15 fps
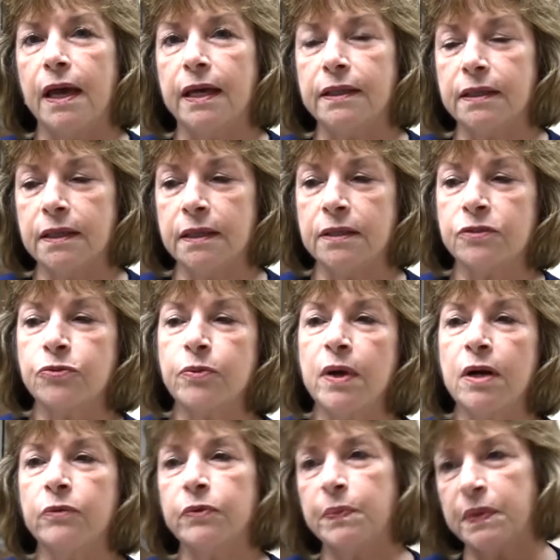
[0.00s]
And then as
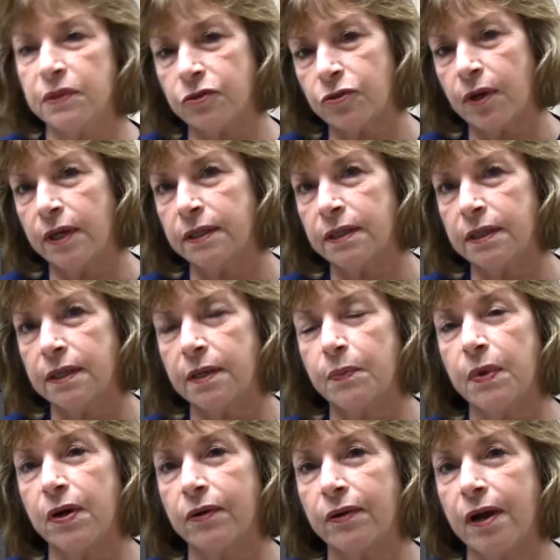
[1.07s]
well, we've been trained in
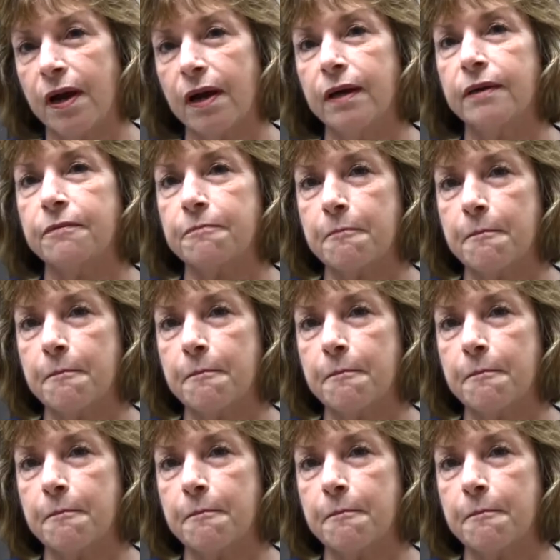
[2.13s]
MRI.